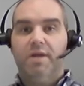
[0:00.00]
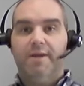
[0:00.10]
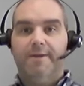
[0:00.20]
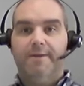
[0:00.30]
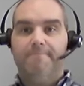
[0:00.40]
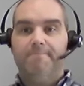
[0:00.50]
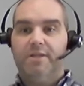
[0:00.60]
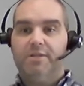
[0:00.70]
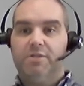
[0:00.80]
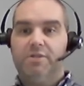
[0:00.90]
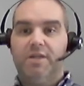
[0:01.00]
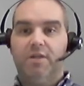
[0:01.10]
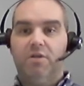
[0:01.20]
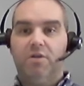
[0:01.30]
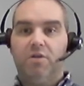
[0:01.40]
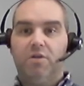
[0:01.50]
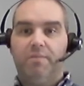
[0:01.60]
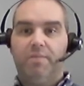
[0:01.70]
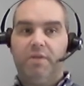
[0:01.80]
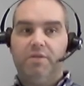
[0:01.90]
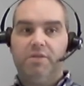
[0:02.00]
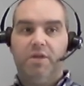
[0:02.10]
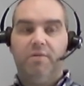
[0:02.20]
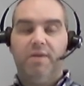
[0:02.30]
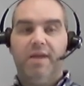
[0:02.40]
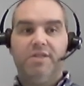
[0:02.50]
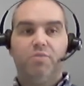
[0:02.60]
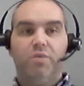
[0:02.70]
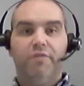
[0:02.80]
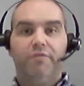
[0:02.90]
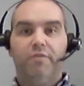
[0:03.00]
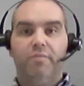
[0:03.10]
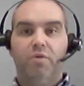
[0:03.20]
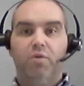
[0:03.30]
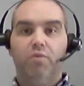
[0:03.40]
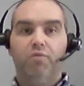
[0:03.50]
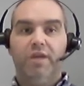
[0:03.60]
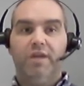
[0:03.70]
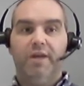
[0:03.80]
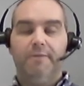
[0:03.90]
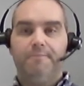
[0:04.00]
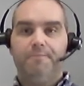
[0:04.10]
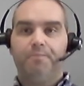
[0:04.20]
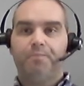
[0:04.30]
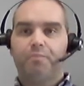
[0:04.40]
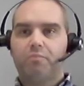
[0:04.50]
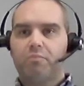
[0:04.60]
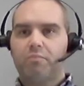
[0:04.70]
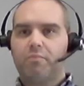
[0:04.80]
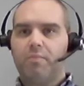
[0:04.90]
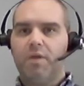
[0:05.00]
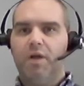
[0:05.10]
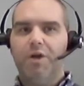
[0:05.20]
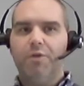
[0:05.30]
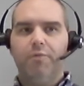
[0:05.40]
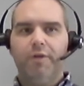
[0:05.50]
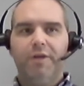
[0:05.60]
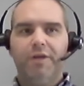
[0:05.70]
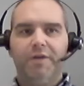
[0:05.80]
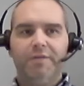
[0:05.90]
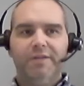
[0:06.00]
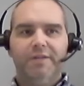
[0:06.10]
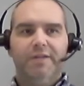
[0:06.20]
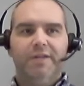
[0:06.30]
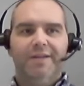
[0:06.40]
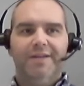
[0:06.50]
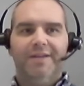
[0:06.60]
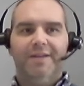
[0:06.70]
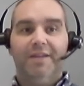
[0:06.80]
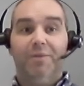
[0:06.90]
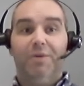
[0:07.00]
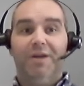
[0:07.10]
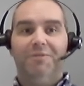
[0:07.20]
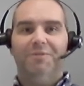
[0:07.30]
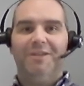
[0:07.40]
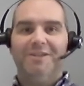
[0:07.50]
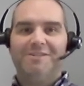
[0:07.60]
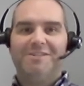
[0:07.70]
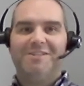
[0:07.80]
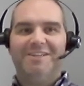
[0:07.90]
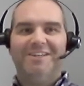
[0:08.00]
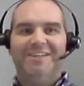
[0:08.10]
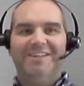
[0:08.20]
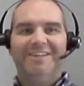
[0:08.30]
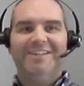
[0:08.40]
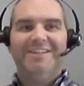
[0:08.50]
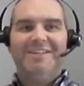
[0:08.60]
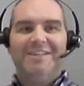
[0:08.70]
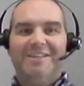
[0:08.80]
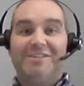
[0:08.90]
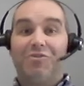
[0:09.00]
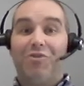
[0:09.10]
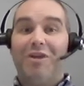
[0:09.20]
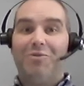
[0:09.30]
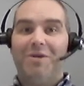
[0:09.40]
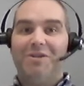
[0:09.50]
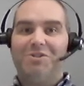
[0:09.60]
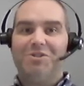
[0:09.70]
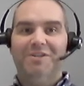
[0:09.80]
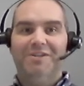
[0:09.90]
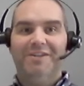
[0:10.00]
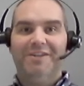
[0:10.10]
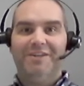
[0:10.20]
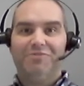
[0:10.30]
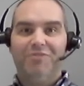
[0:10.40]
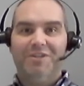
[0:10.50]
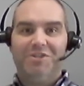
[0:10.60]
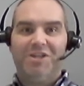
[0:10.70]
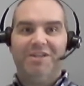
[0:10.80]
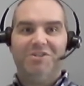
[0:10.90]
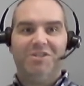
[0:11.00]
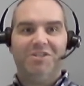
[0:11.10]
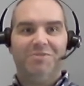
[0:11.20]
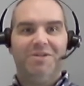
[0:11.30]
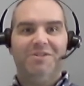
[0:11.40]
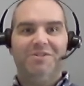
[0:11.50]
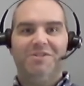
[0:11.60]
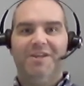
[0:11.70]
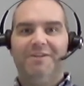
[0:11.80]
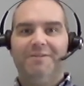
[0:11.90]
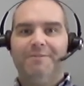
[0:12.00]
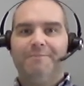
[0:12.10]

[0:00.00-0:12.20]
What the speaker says: Let's just take a look. So here's one from Ulrika. Hi Ulrika. Yeah, wow, that's a great question. It's really challenging to answer.